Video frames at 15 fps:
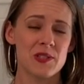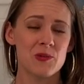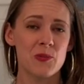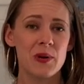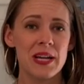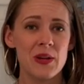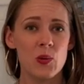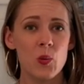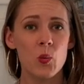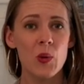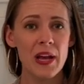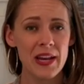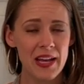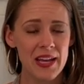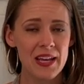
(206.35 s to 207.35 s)
but
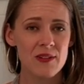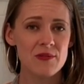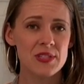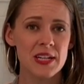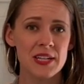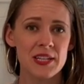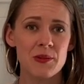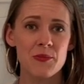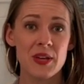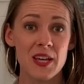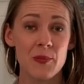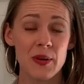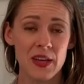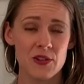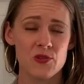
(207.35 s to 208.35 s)
when I have done a big
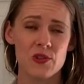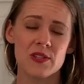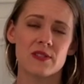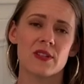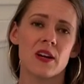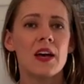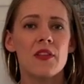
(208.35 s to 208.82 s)
pantry stock,